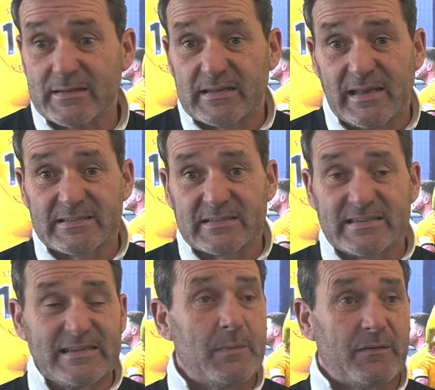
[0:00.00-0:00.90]
It's a, it's a
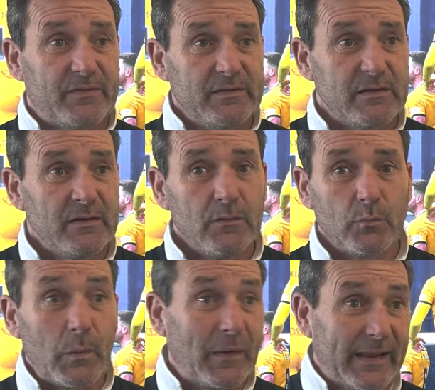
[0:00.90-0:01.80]
team effort.
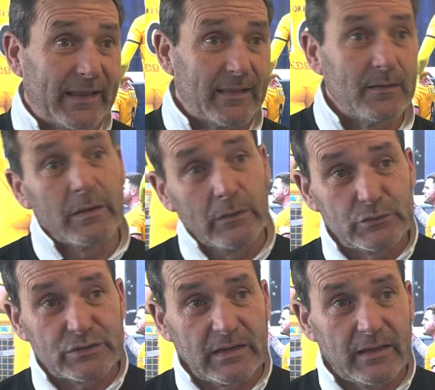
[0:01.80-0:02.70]
We win together, we
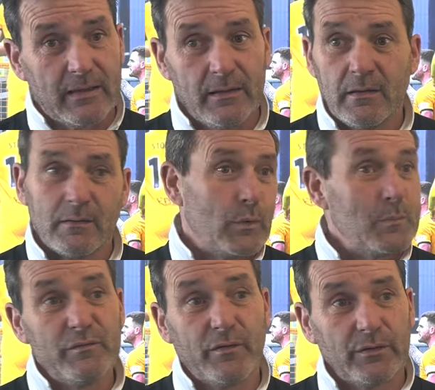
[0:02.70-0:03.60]
lose together, we
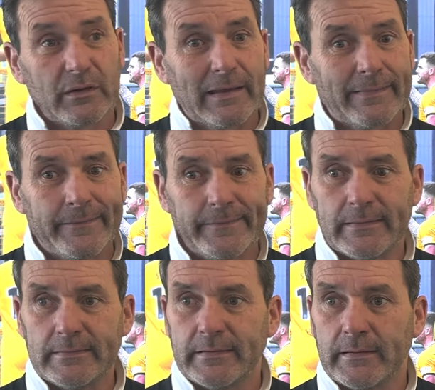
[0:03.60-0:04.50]
move on together.
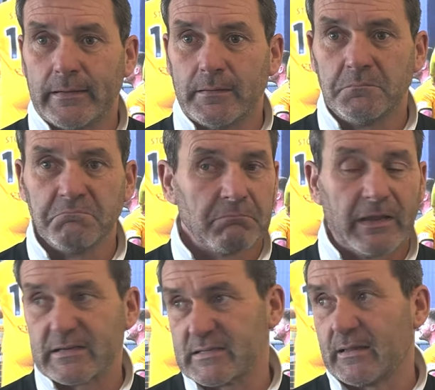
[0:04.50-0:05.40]
And um,
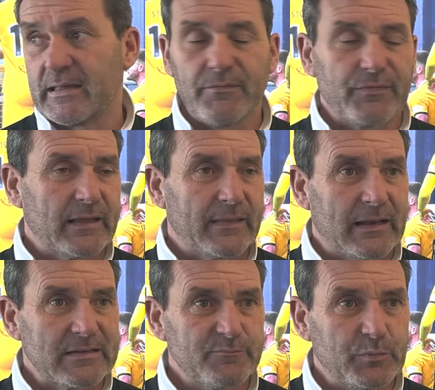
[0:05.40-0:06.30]
like I said, the effort that the
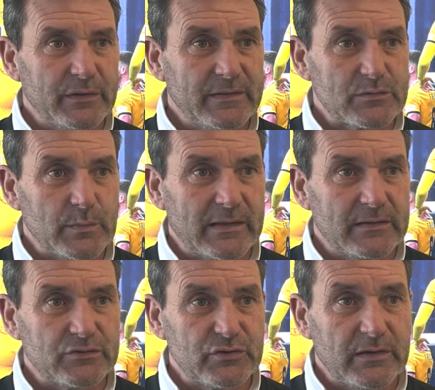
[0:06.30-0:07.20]
lads have put in this week in
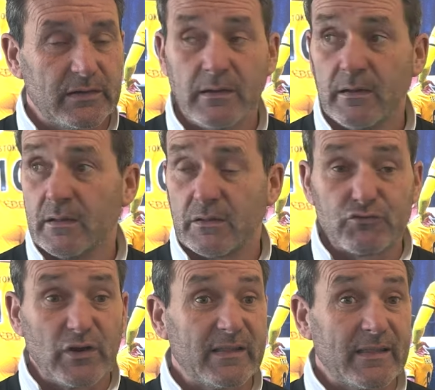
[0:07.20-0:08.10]
the training, the
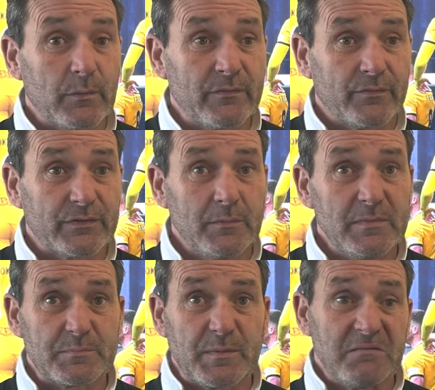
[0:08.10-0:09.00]
training that we've offered them
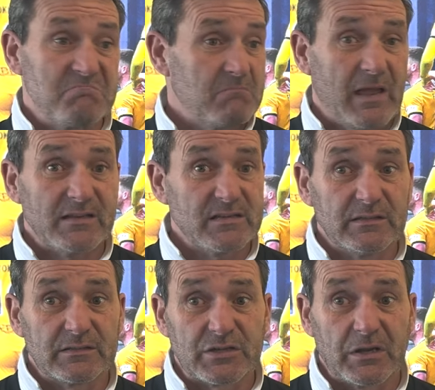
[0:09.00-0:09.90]
has been
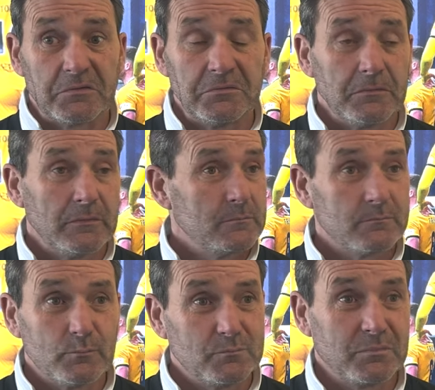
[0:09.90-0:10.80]
excellent. So
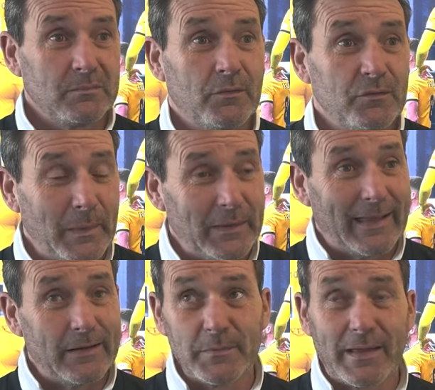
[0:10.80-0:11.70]
on the way
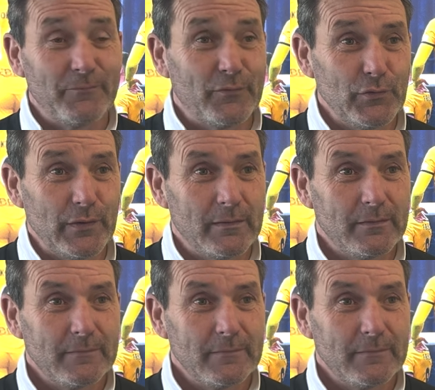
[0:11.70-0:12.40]
again up the M40.